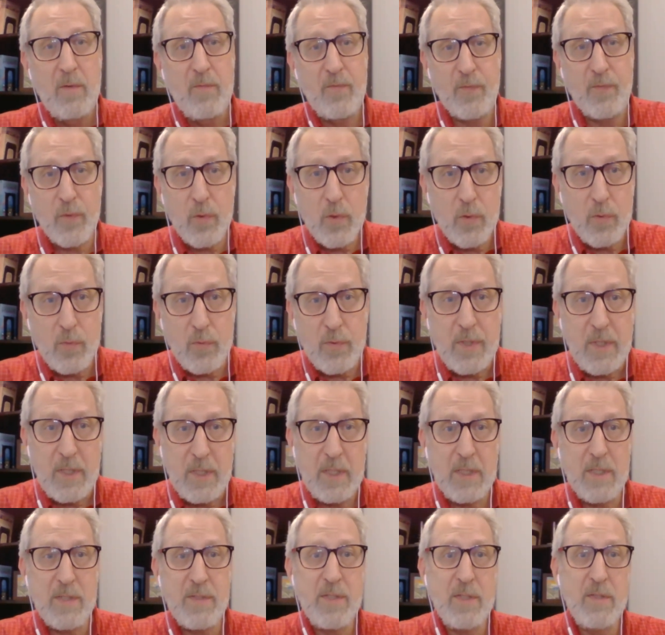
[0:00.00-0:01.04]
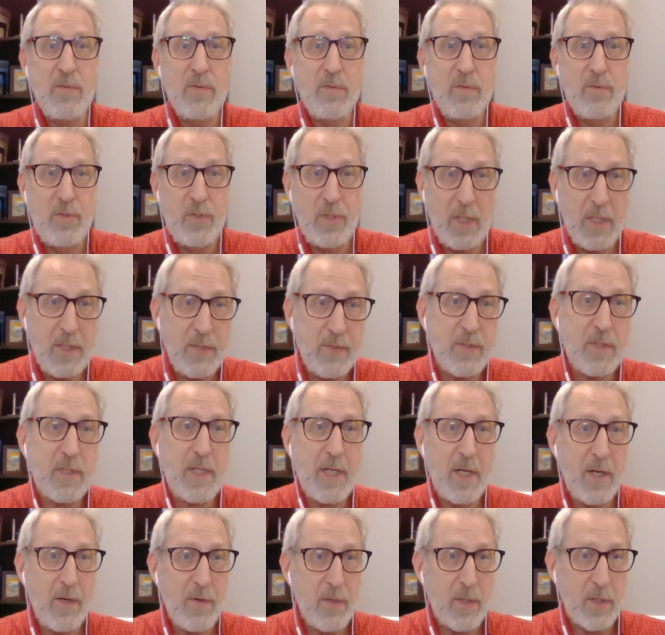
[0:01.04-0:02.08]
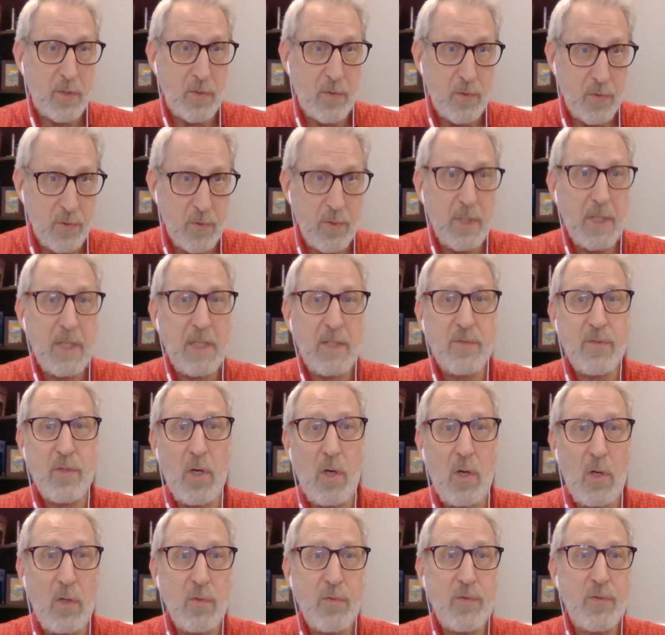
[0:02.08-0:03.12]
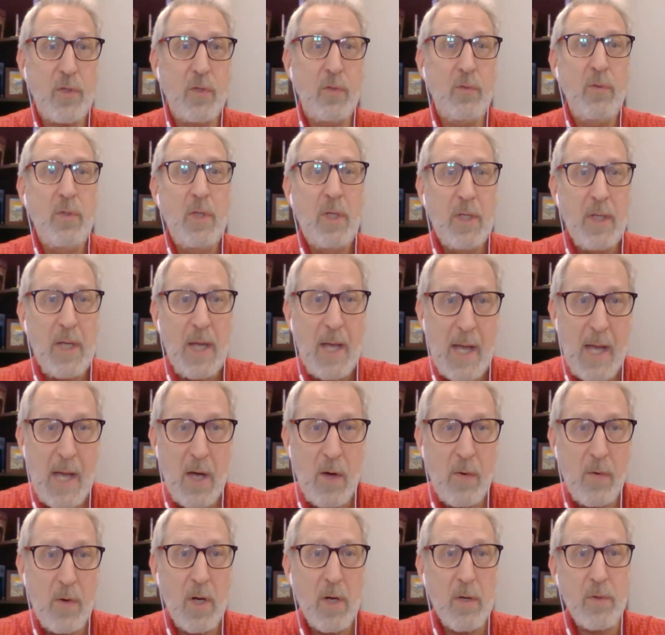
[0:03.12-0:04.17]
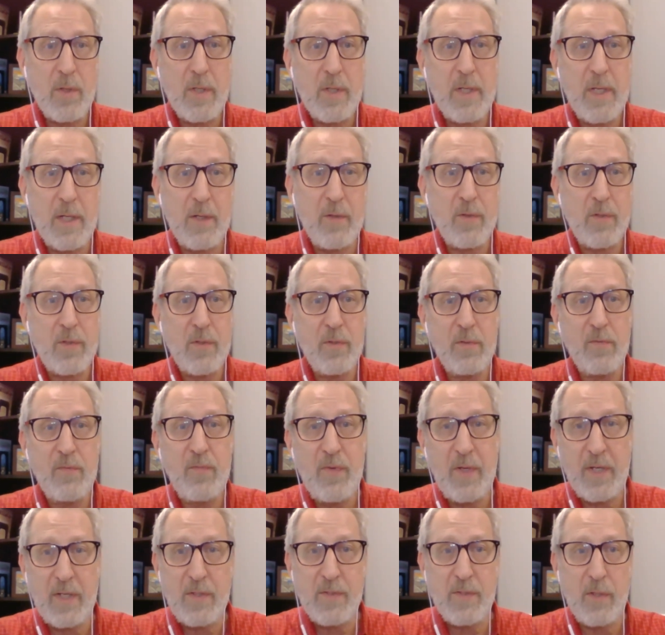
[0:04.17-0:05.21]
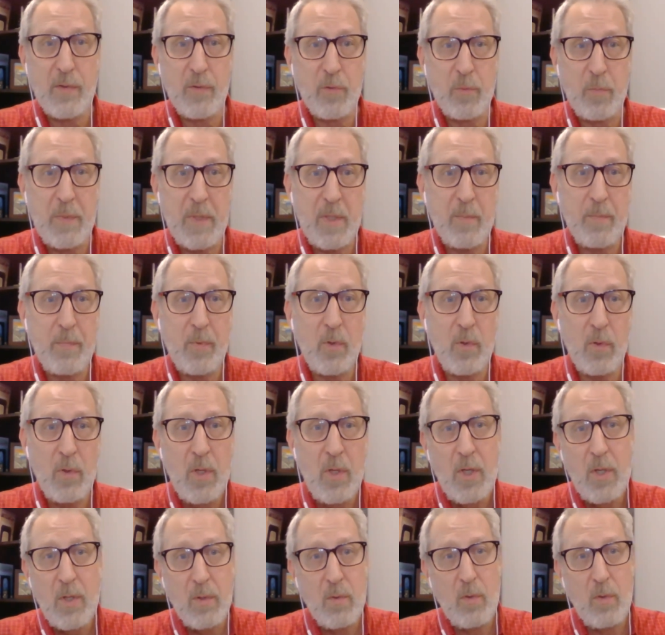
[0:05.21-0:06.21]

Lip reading: Fruit isn't just character, it's also how our character affects other people,